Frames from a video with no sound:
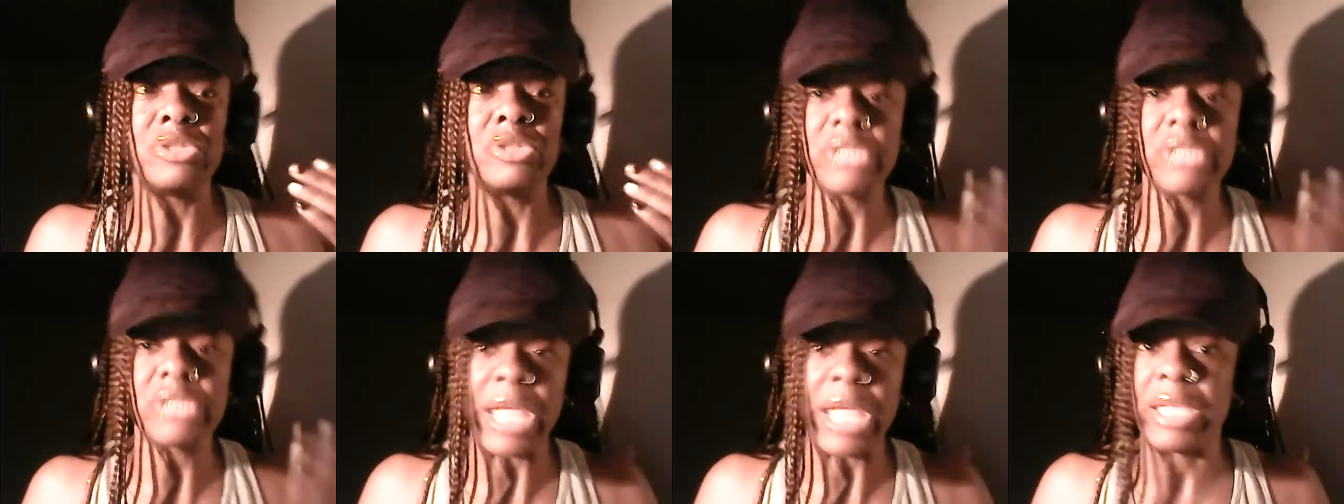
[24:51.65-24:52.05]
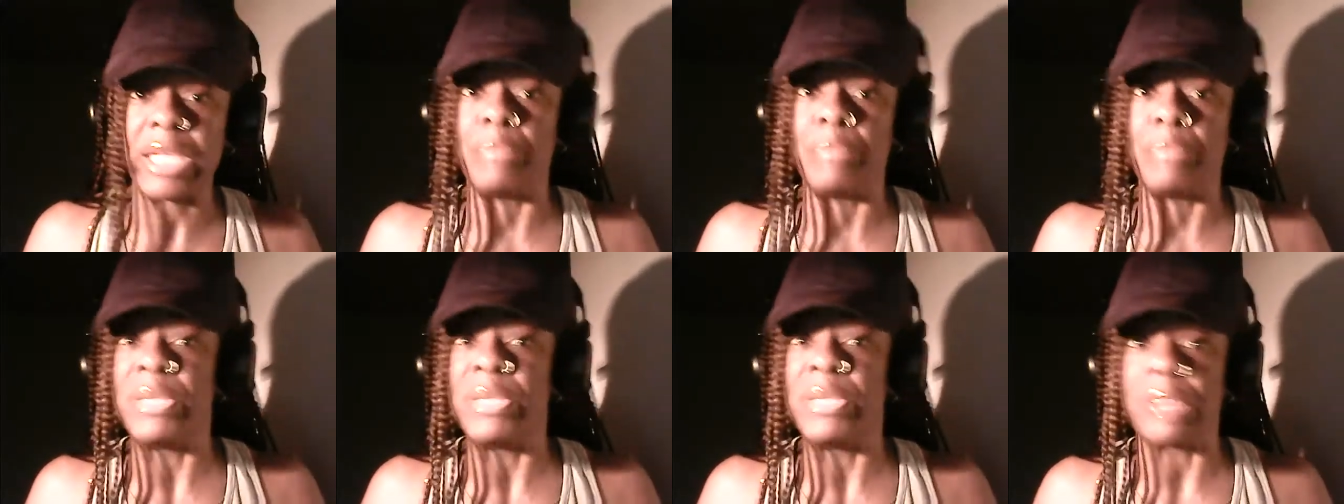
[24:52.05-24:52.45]

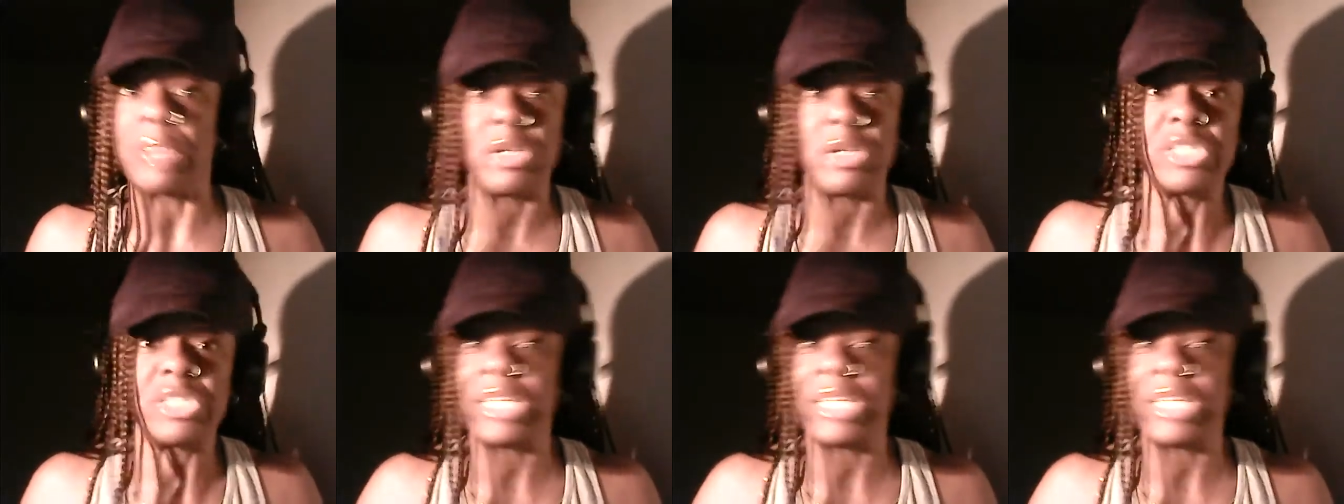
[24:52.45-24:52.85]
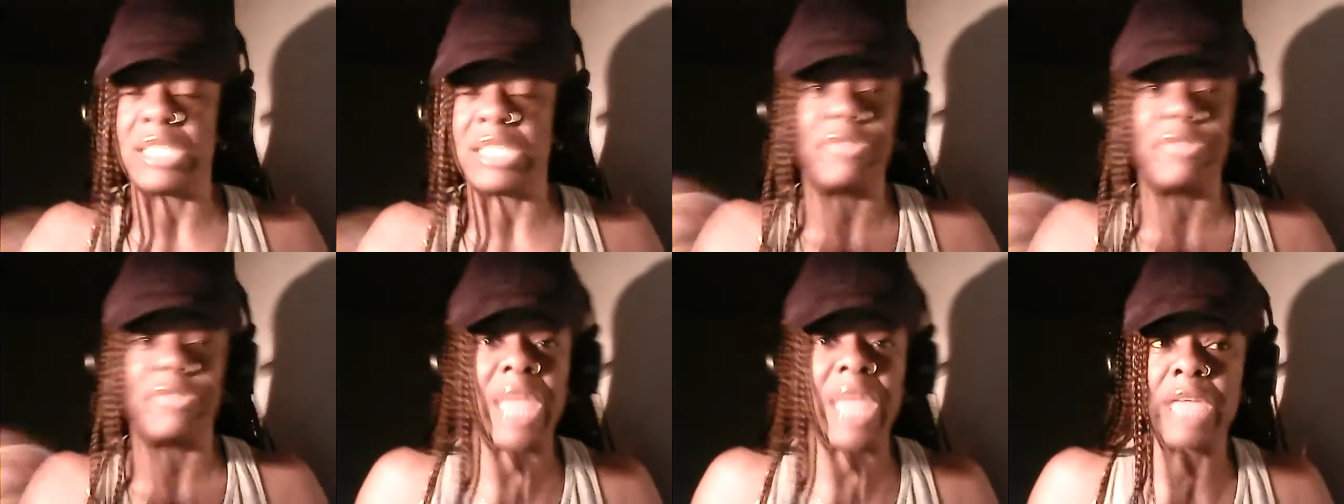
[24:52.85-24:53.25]
stinking piece of this
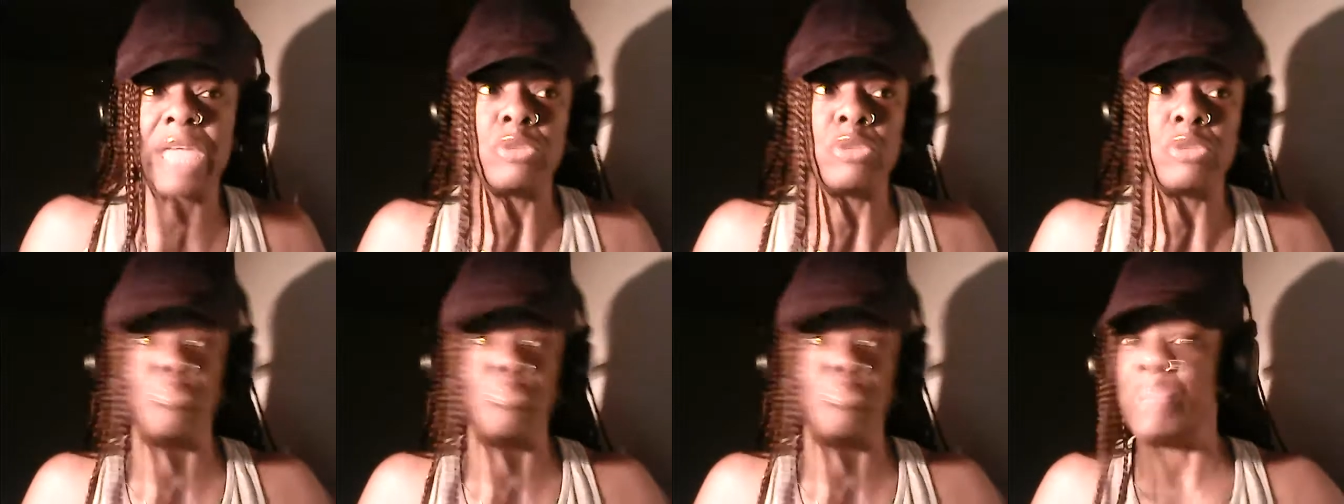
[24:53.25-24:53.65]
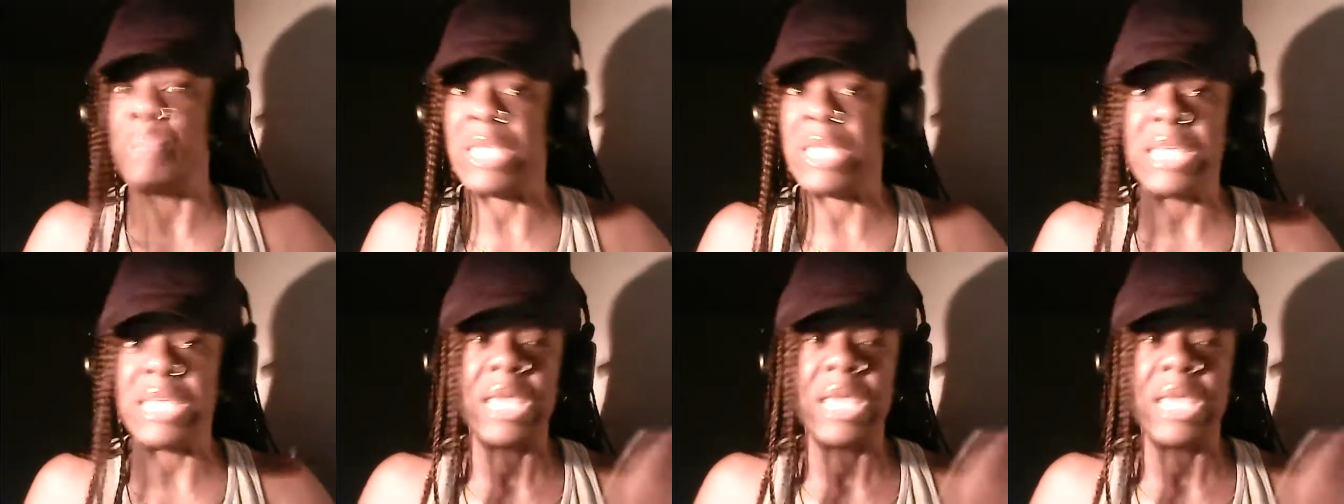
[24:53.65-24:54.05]
and that, you
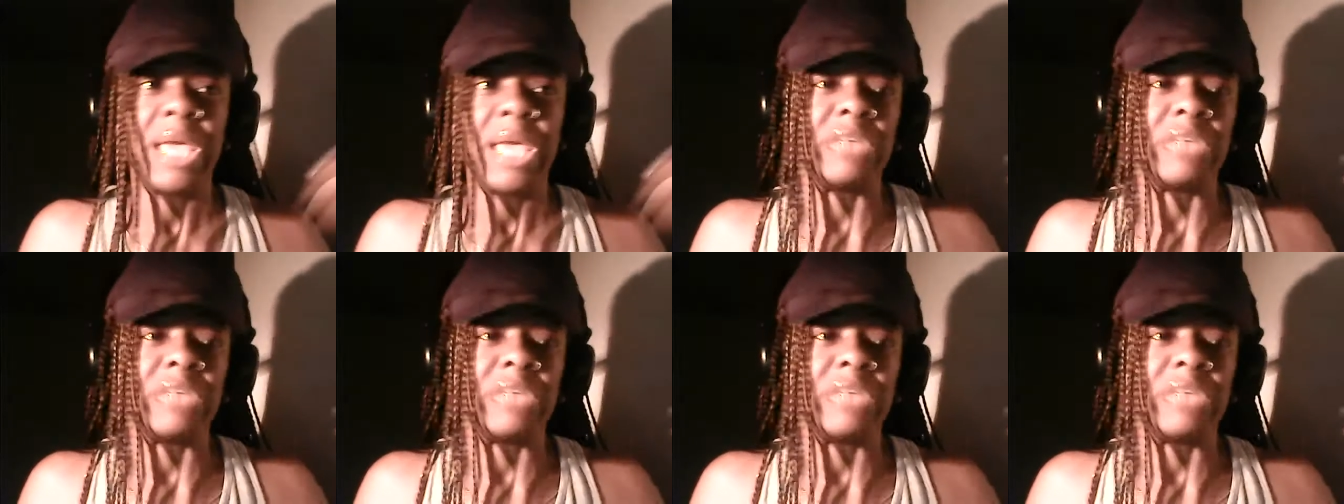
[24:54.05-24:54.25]
be,